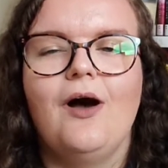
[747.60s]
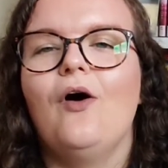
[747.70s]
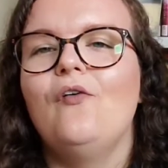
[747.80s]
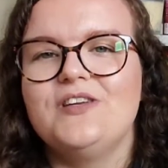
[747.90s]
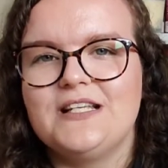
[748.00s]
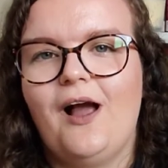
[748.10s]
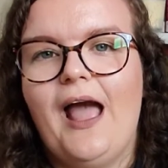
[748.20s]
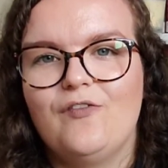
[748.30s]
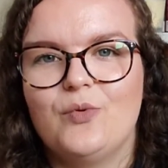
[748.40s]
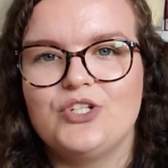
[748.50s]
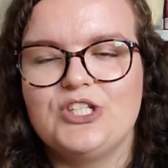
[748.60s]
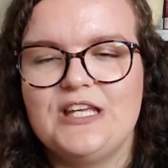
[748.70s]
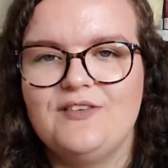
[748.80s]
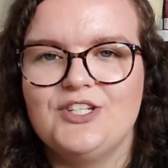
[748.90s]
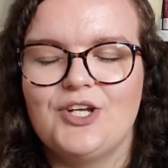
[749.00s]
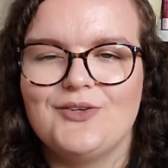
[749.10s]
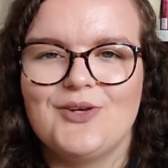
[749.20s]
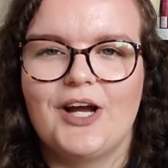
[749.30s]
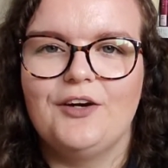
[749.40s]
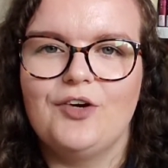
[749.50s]
obviously I have watched the TV show, so
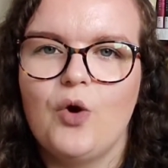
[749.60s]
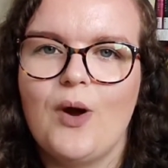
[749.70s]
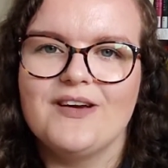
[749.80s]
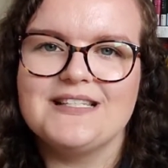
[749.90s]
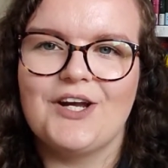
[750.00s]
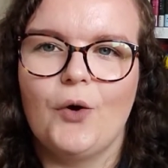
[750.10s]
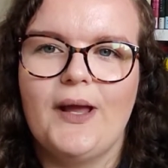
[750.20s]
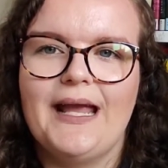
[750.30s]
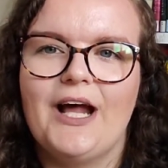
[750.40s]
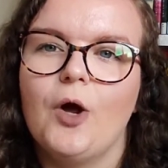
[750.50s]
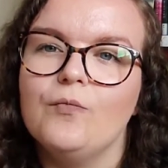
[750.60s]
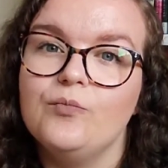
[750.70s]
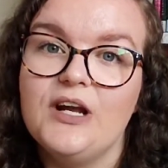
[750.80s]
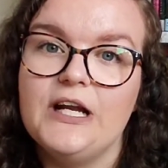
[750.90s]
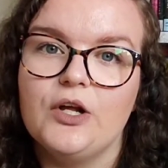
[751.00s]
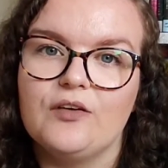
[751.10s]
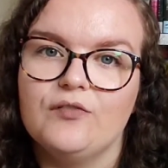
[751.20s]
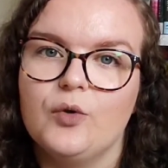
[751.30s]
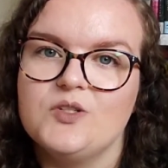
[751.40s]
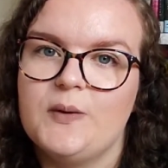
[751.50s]
I kind of know where it's going, and I'm really looking
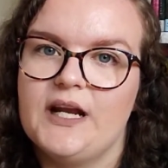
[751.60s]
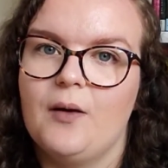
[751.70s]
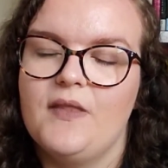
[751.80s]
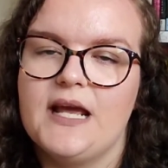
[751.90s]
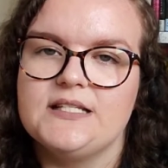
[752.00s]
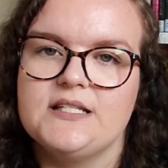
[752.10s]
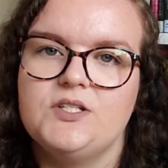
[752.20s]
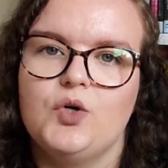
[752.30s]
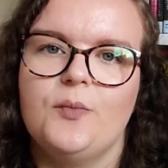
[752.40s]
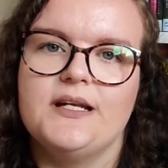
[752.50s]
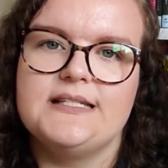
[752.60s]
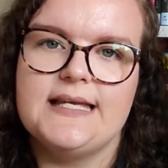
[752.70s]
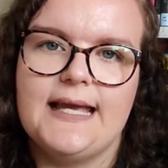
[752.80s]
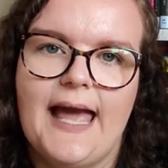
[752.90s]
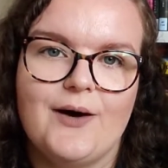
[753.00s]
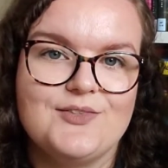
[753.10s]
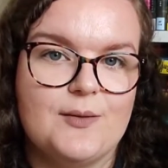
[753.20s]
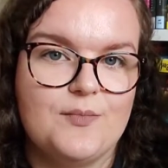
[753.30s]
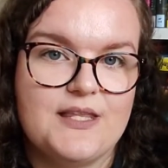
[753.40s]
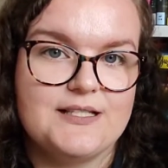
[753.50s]
forward to picking up the next instalment and seeing how
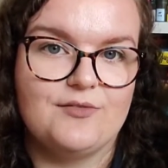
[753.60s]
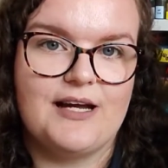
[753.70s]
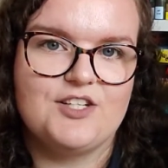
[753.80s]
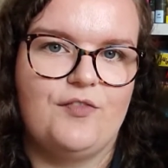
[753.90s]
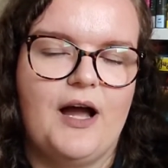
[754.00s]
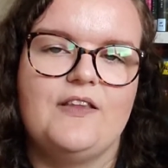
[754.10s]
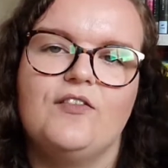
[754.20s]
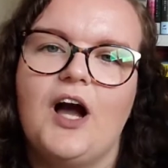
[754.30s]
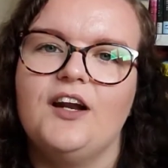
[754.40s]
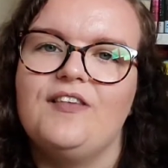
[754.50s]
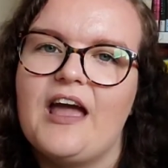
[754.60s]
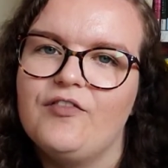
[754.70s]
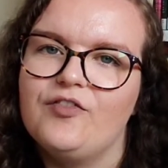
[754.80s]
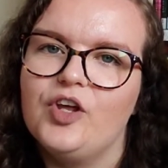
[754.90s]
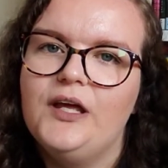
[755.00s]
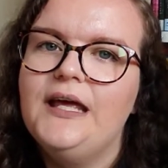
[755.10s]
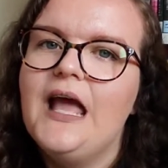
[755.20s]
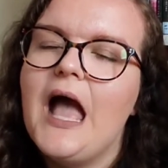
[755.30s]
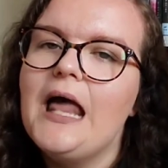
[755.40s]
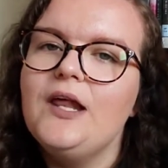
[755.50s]
some things are rectified that have kind of left
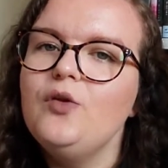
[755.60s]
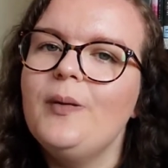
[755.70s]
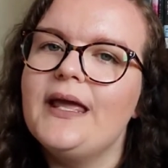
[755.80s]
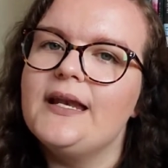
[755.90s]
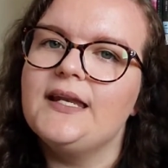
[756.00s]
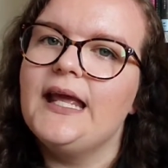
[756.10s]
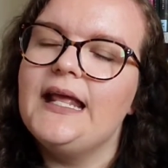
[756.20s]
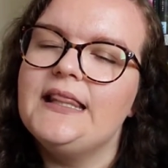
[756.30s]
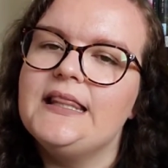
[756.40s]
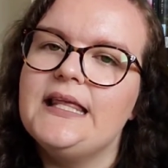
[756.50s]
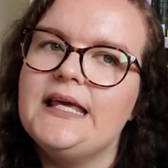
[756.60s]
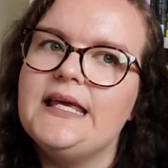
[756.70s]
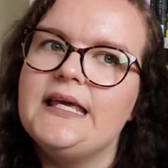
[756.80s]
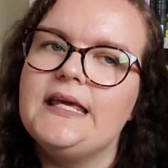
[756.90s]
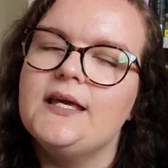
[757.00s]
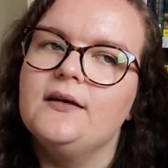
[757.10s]
a little bit in the